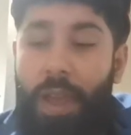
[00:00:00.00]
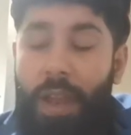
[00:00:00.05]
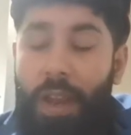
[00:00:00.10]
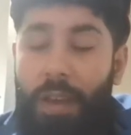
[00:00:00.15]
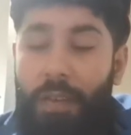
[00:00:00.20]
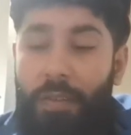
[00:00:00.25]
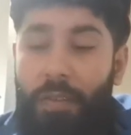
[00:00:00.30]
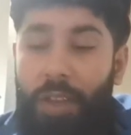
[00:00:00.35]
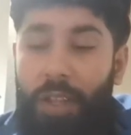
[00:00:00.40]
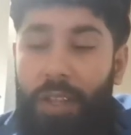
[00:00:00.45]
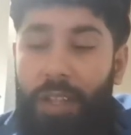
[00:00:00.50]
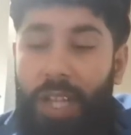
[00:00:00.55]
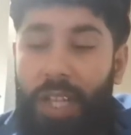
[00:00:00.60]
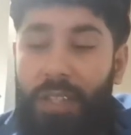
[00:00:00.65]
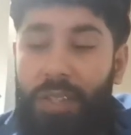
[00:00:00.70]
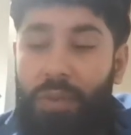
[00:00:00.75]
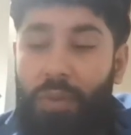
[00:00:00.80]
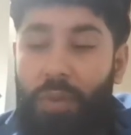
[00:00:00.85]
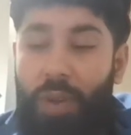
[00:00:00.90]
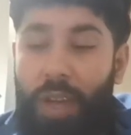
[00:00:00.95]
And I think
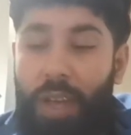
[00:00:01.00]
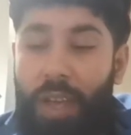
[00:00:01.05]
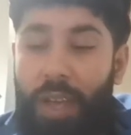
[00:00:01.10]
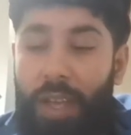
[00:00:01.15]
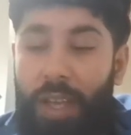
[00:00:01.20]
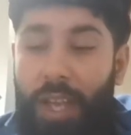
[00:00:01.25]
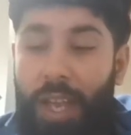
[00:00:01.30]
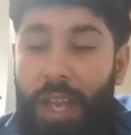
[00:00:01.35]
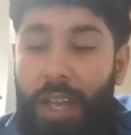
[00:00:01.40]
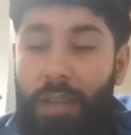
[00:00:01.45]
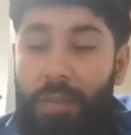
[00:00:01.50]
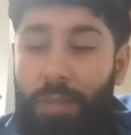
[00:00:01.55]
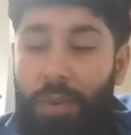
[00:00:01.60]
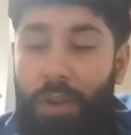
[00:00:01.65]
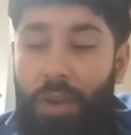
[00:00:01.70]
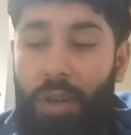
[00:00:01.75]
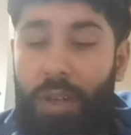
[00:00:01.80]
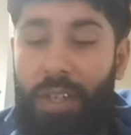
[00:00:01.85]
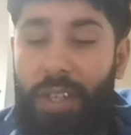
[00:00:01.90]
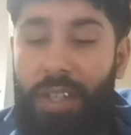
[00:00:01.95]
that's where Caleb
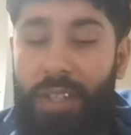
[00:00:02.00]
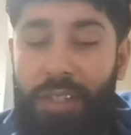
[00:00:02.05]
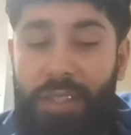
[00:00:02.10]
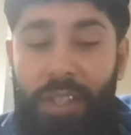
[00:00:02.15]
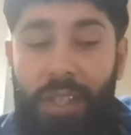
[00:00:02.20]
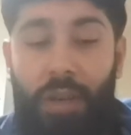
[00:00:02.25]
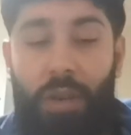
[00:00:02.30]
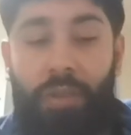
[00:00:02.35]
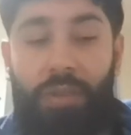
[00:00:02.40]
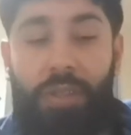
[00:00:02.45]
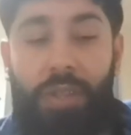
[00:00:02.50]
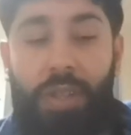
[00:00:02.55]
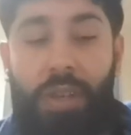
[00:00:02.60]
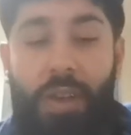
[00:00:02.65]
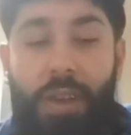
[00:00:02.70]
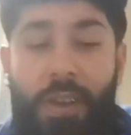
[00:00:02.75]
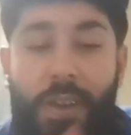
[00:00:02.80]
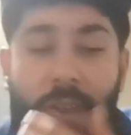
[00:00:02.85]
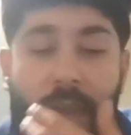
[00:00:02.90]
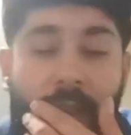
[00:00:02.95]
Plant excels,
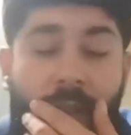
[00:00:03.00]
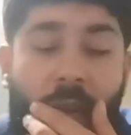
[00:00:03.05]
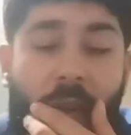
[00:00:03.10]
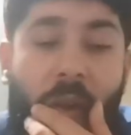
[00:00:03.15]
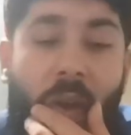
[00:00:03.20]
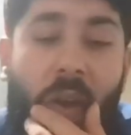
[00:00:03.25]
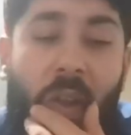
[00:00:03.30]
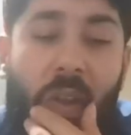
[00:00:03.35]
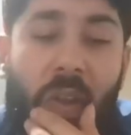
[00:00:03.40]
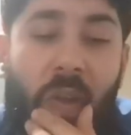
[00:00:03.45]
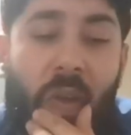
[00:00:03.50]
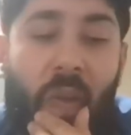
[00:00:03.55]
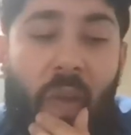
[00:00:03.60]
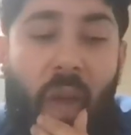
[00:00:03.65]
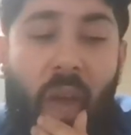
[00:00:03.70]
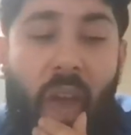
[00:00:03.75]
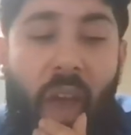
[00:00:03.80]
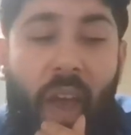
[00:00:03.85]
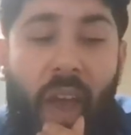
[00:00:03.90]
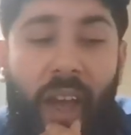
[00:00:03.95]
you know. And
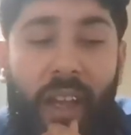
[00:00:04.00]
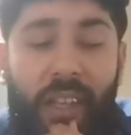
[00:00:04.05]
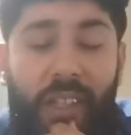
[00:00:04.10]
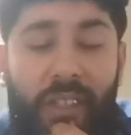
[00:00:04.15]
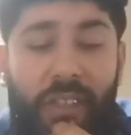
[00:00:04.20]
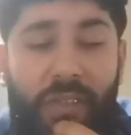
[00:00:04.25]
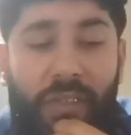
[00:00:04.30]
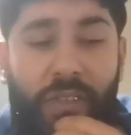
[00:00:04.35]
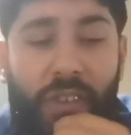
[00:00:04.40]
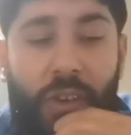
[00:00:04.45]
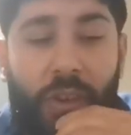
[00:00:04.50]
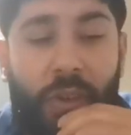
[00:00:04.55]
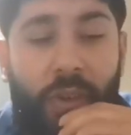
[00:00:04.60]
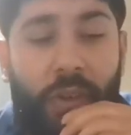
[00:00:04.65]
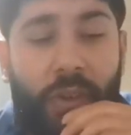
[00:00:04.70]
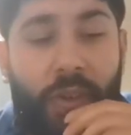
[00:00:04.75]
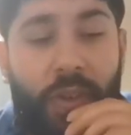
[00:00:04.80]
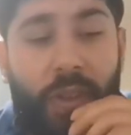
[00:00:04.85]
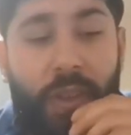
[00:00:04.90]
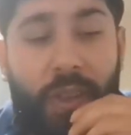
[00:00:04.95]
I just
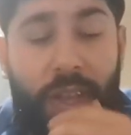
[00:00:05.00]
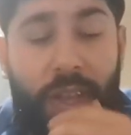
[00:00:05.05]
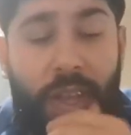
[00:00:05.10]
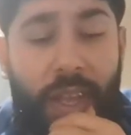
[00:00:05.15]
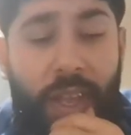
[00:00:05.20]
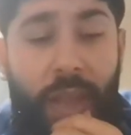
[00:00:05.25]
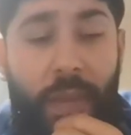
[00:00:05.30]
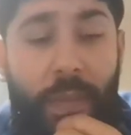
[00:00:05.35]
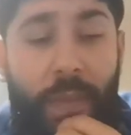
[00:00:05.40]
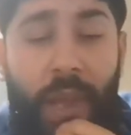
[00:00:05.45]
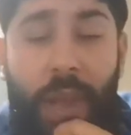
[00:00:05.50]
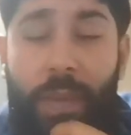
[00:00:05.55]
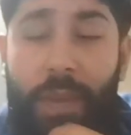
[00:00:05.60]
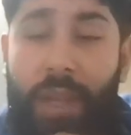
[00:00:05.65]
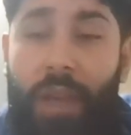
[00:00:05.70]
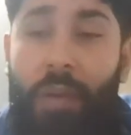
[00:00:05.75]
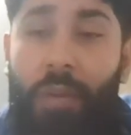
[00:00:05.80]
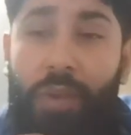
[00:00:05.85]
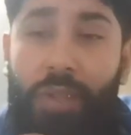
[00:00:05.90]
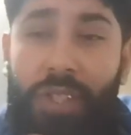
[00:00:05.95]
feel he may
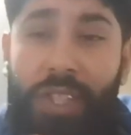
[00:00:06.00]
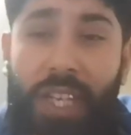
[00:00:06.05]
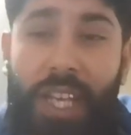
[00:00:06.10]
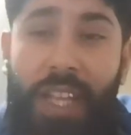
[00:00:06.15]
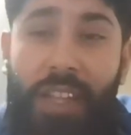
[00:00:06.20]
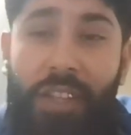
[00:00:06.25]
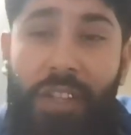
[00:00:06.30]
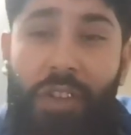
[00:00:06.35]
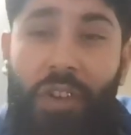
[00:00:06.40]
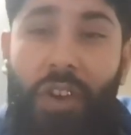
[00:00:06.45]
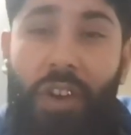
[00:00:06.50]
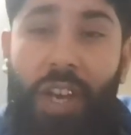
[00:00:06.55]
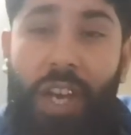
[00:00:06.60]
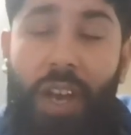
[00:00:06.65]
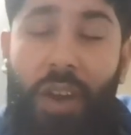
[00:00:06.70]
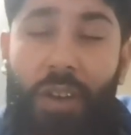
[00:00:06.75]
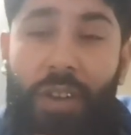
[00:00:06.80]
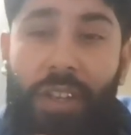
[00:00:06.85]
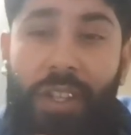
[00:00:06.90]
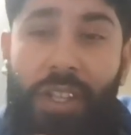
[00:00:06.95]
be able to get the
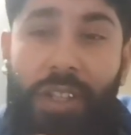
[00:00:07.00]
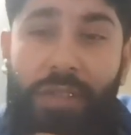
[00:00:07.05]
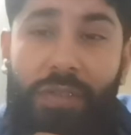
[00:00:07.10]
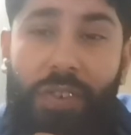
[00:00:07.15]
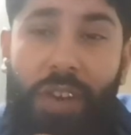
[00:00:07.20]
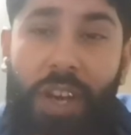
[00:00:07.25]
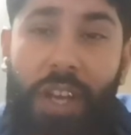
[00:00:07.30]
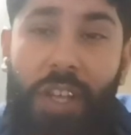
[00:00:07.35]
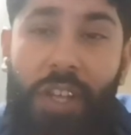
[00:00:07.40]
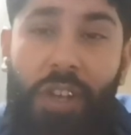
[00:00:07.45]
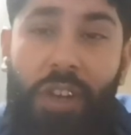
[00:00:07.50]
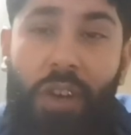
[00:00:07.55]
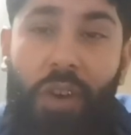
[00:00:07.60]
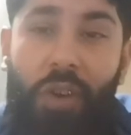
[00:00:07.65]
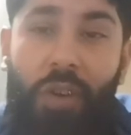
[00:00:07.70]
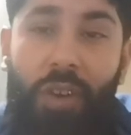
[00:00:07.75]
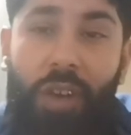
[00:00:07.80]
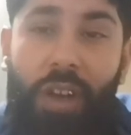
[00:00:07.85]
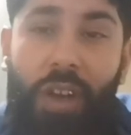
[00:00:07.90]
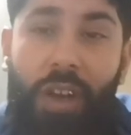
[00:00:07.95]
knockout in this fight, you
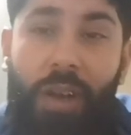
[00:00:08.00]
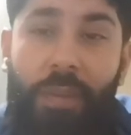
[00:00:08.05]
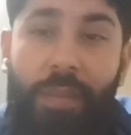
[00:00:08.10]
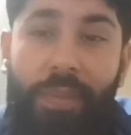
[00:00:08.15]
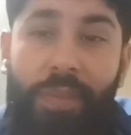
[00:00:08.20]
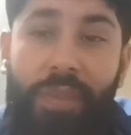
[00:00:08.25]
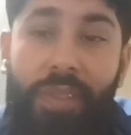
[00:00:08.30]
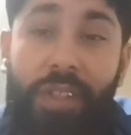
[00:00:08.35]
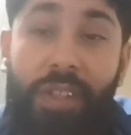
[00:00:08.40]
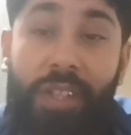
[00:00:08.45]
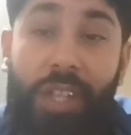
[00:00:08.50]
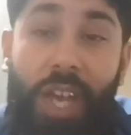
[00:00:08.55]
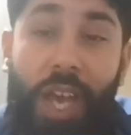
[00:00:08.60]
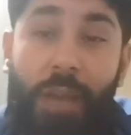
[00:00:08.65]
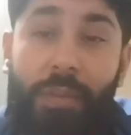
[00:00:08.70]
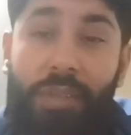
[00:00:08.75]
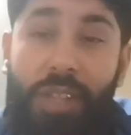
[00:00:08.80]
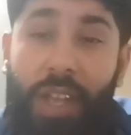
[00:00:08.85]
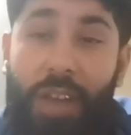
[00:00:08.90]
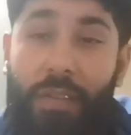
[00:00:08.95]
know. The
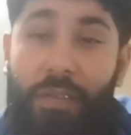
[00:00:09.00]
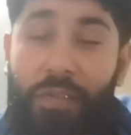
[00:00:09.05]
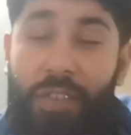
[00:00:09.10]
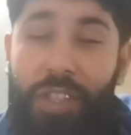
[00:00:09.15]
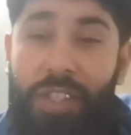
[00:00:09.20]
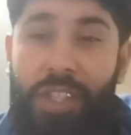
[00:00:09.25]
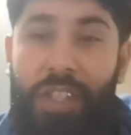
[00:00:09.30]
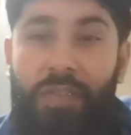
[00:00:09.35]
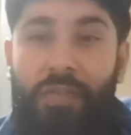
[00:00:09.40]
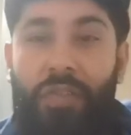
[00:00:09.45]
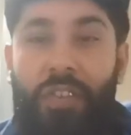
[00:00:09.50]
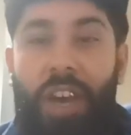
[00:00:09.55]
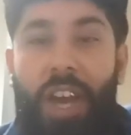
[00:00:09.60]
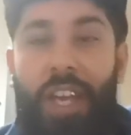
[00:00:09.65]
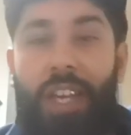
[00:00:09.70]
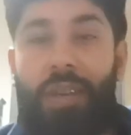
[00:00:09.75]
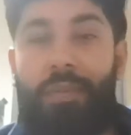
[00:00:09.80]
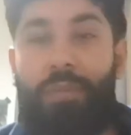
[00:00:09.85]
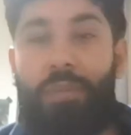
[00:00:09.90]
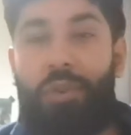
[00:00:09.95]
times that Vincent
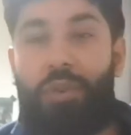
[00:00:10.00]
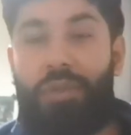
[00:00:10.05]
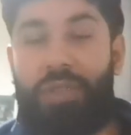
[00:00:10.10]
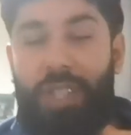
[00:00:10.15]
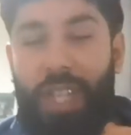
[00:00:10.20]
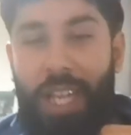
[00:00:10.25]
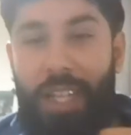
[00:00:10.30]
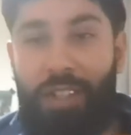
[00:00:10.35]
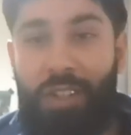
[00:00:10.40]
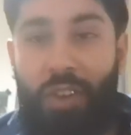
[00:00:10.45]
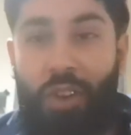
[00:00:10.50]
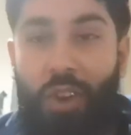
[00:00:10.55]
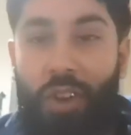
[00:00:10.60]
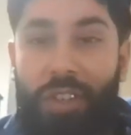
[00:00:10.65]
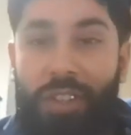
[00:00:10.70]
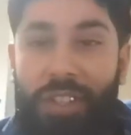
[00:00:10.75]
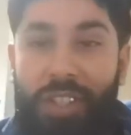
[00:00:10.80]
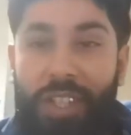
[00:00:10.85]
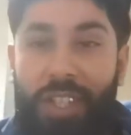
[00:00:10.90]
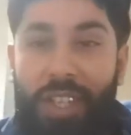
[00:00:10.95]
Feigenbutz has
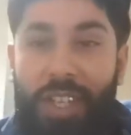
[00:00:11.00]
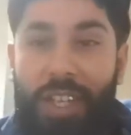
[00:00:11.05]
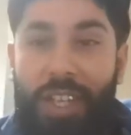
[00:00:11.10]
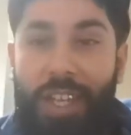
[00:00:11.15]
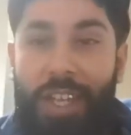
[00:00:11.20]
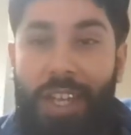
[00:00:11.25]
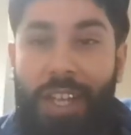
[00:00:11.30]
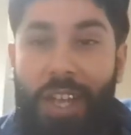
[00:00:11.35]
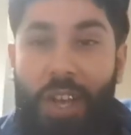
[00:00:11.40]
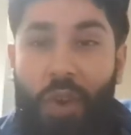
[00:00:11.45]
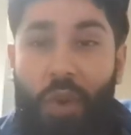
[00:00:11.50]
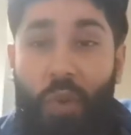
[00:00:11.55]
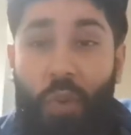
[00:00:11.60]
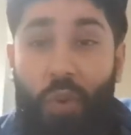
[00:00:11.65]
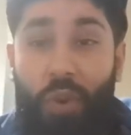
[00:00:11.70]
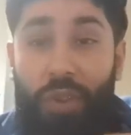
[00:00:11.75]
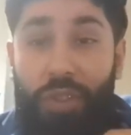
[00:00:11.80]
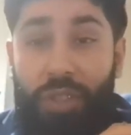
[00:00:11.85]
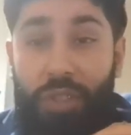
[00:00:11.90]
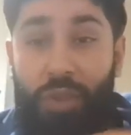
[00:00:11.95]
lost
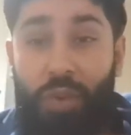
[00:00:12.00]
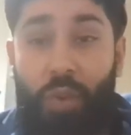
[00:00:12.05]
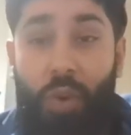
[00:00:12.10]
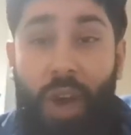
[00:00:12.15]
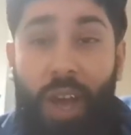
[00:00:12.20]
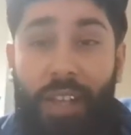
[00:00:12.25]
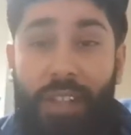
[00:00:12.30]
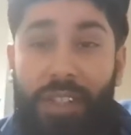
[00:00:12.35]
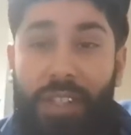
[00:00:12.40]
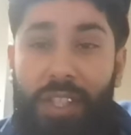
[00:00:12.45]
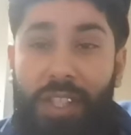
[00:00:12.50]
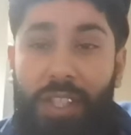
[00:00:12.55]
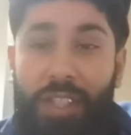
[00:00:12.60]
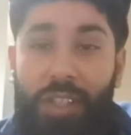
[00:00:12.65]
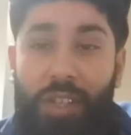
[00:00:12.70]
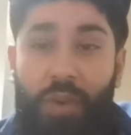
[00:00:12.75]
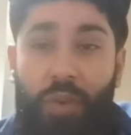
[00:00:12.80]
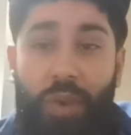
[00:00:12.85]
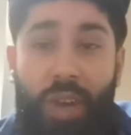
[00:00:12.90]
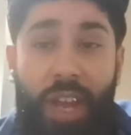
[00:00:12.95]
was twice in his
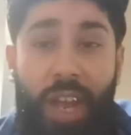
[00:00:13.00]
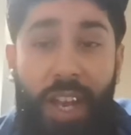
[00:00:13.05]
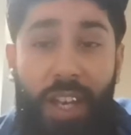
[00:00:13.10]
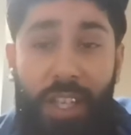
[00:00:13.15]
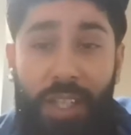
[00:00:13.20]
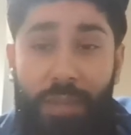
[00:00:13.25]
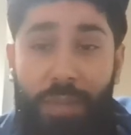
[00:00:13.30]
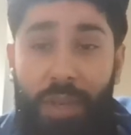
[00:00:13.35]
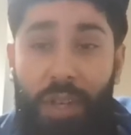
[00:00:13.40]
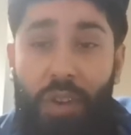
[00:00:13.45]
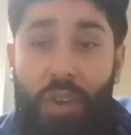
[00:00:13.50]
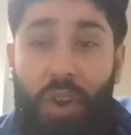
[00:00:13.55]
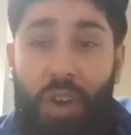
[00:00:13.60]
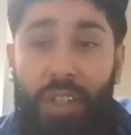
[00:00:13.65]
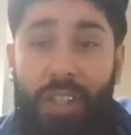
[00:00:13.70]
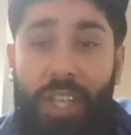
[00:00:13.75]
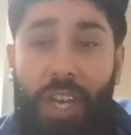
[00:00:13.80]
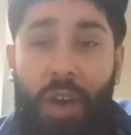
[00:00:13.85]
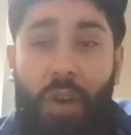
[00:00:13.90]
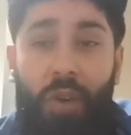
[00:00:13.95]
career, and he's been
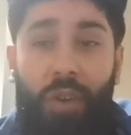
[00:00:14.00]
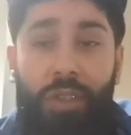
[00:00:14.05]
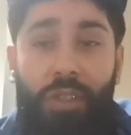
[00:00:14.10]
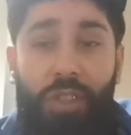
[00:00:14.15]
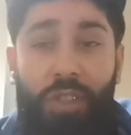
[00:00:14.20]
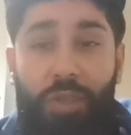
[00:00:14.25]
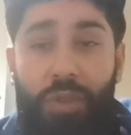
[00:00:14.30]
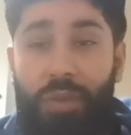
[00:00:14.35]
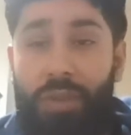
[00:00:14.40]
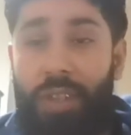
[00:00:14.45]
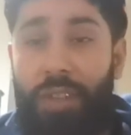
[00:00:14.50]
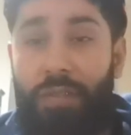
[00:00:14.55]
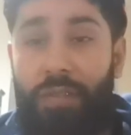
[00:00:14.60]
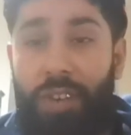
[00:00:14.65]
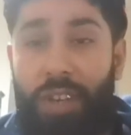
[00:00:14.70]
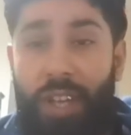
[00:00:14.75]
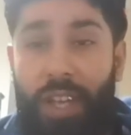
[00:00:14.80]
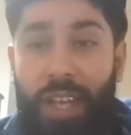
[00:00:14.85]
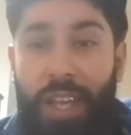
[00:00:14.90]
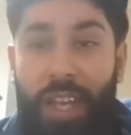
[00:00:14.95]
knocked out on two
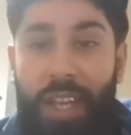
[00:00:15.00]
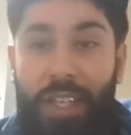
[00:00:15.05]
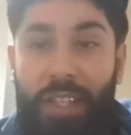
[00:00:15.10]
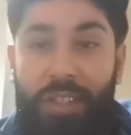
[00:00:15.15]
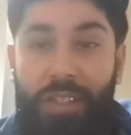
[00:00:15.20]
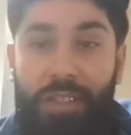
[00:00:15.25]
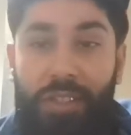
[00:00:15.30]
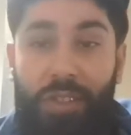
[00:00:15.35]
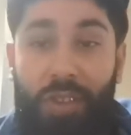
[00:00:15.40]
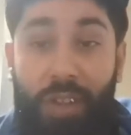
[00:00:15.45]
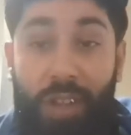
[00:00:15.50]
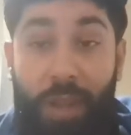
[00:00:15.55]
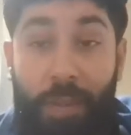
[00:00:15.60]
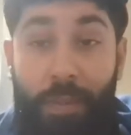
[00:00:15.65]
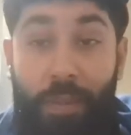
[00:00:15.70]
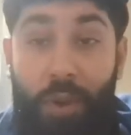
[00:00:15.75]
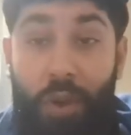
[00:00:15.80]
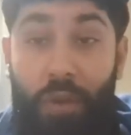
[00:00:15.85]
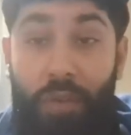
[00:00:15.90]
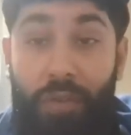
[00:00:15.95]
different occasions, on
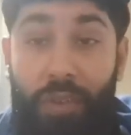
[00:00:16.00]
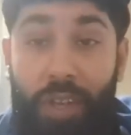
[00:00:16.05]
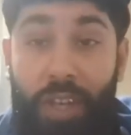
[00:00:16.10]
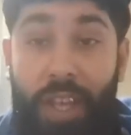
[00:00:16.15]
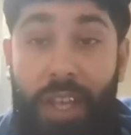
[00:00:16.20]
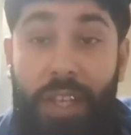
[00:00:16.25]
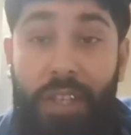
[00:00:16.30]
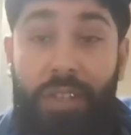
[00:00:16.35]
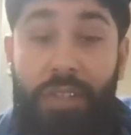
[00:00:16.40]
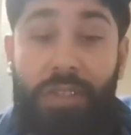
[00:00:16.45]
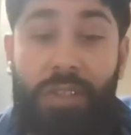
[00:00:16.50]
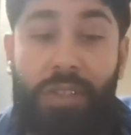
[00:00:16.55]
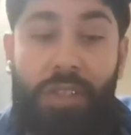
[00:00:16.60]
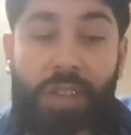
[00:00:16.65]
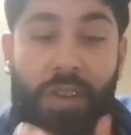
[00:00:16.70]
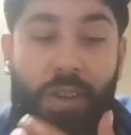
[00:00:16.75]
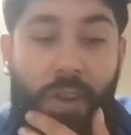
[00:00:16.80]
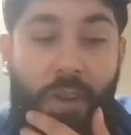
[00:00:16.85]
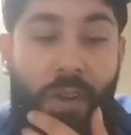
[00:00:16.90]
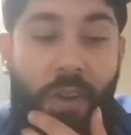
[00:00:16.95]
them both occasions,
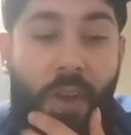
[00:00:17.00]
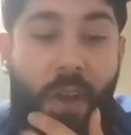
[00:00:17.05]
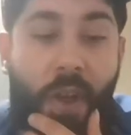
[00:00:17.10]
you know.